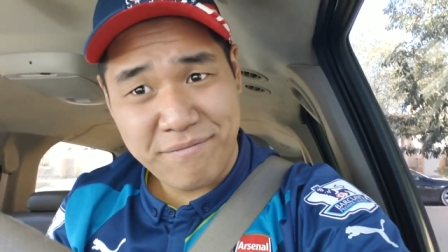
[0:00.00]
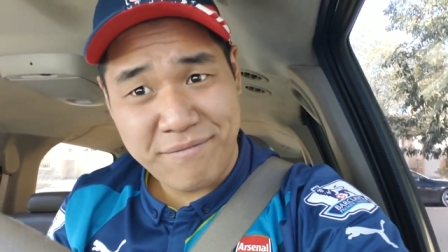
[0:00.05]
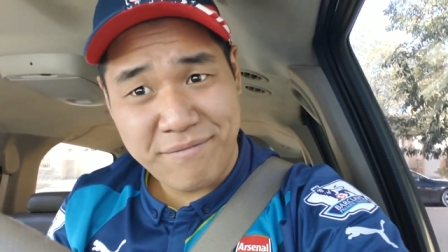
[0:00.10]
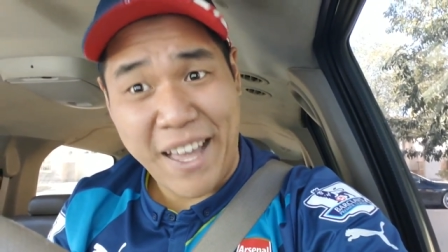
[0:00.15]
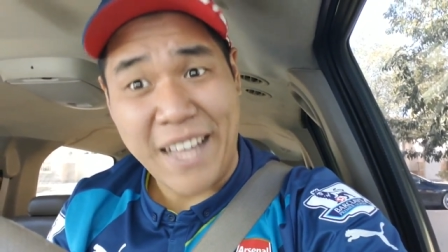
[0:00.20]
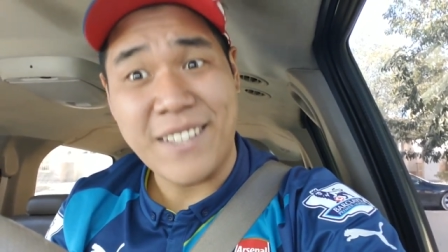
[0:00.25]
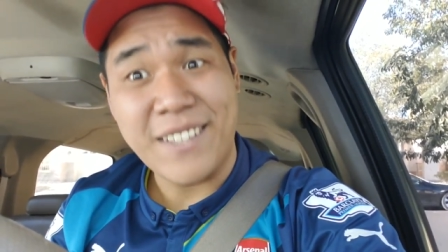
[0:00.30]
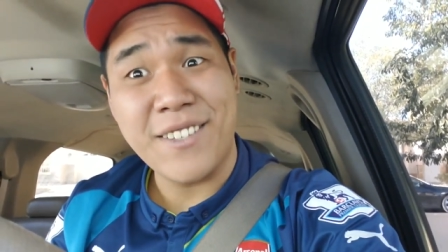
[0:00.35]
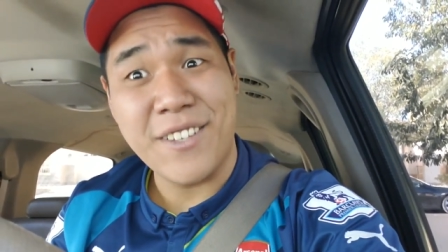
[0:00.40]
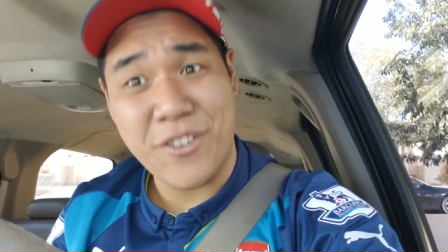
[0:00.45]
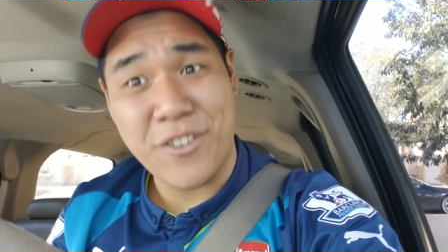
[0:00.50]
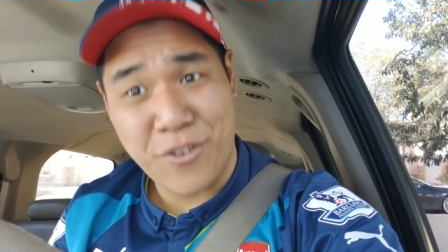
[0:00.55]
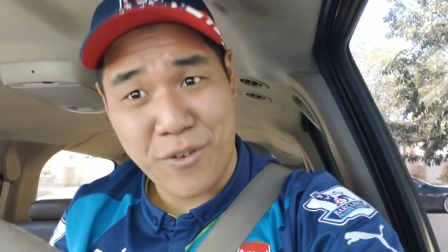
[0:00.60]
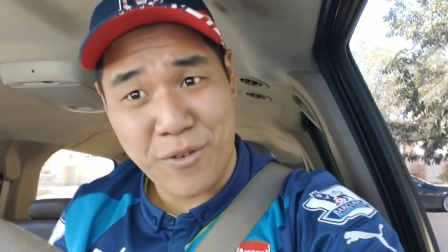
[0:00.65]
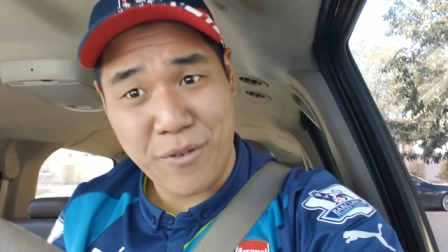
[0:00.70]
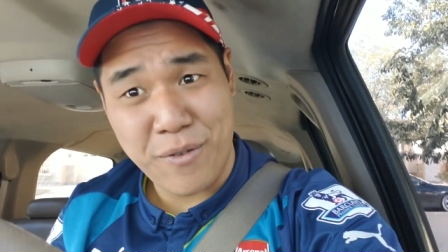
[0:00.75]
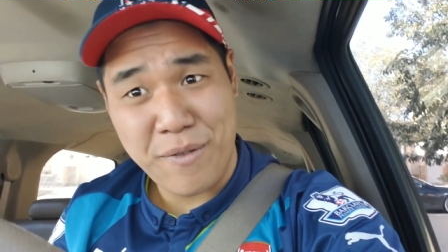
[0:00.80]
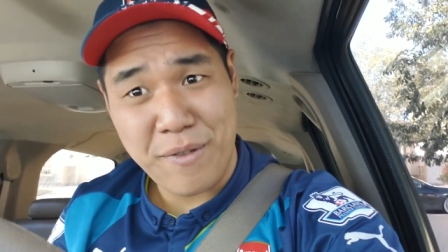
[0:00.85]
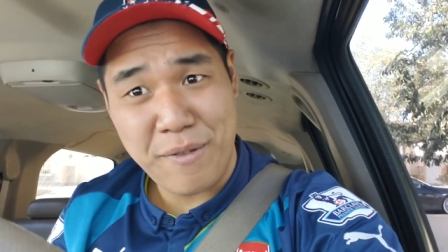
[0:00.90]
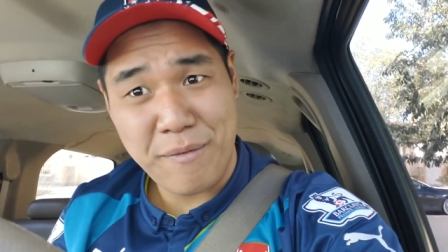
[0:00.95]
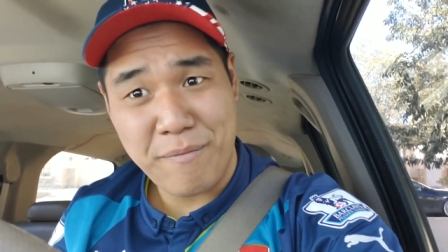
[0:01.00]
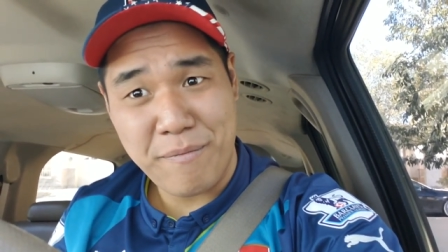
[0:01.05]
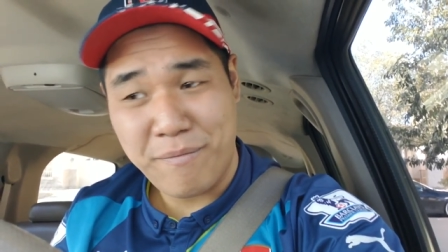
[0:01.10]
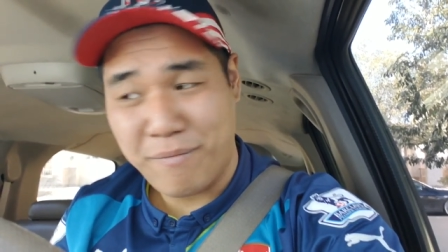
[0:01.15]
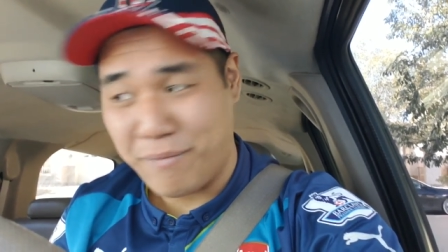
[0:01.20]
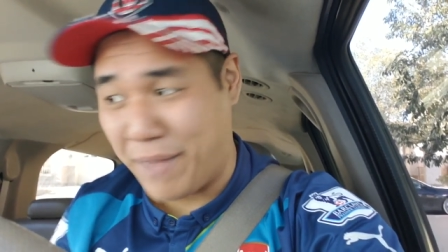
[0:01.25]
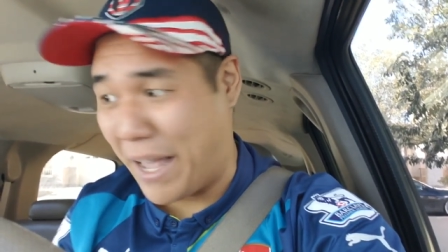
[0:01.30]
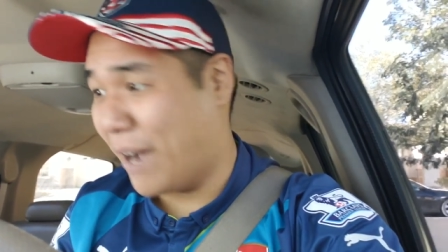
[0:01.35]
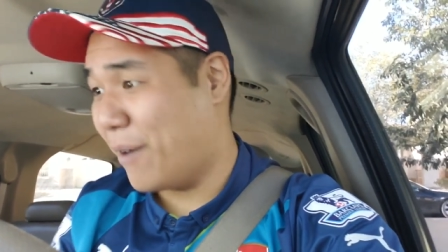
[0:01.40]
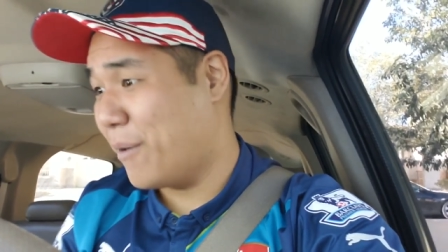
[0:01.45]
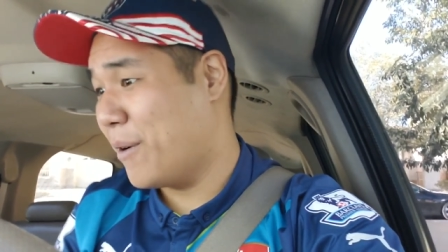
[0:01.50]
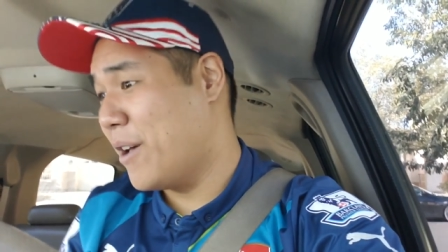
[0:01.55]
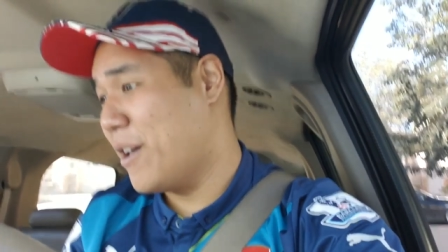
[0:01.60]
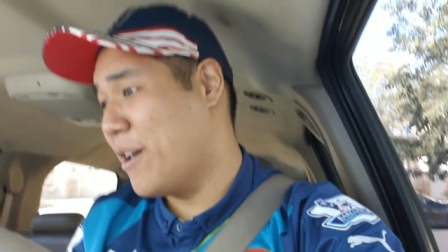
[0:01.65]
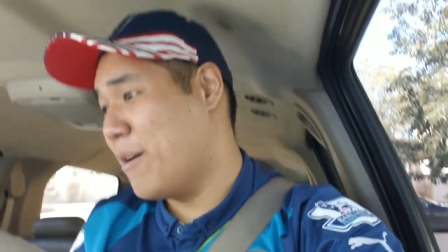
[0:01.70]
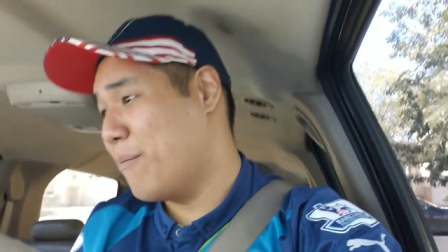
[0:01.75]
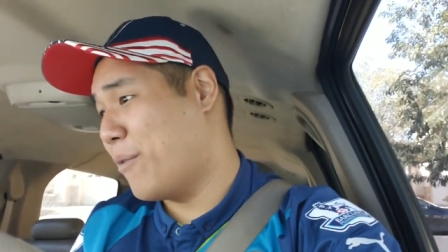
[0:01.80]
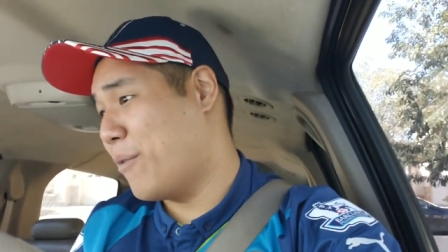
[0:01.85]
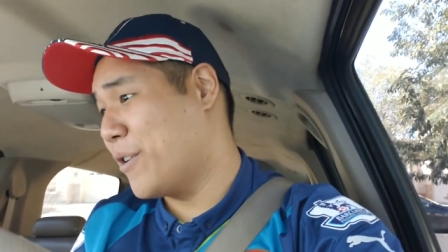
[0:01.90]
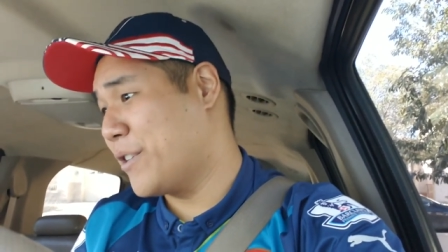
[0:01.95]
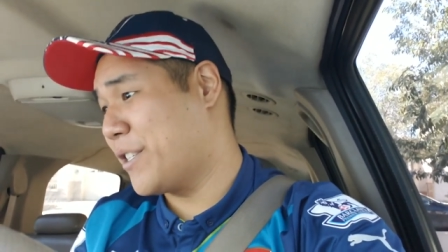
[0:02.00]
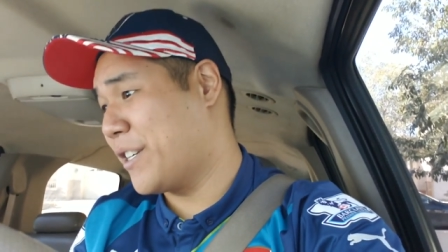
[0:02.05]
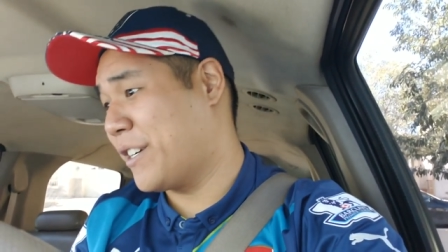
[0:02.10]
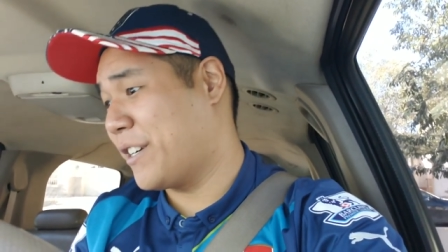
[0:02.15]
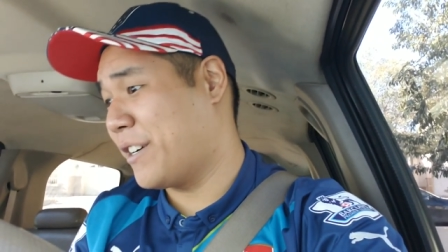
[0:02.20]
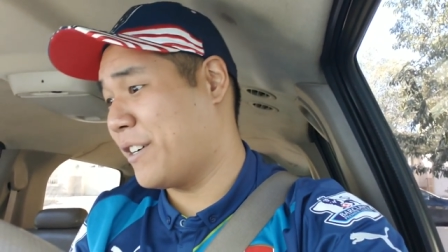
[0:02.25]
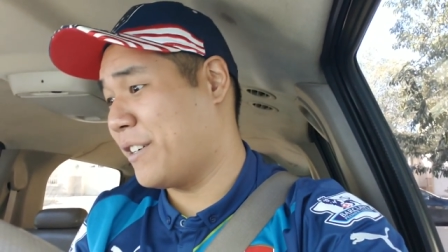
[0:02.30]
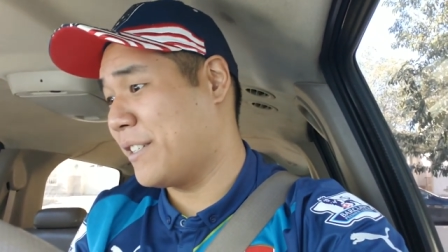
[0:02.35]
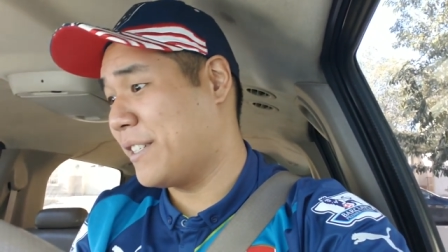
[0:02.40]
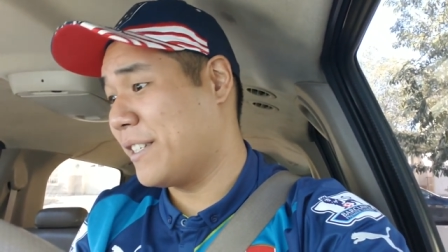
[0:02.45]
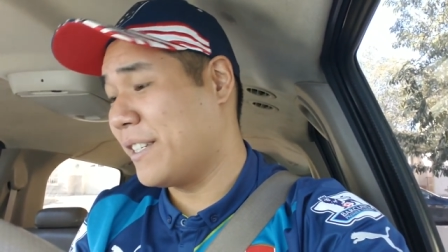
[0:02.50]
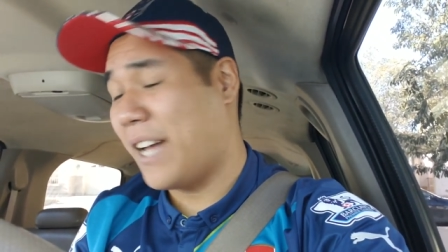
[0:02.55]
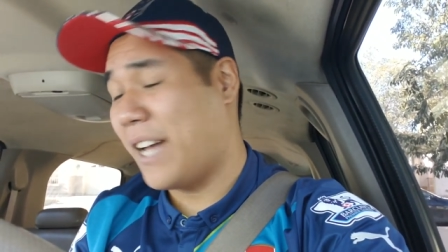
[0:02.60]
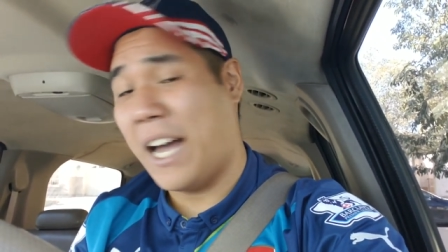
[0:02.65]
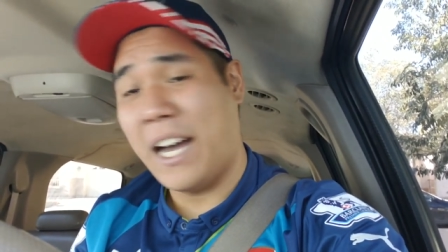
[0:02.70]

That's the truth. Now, boys and girls,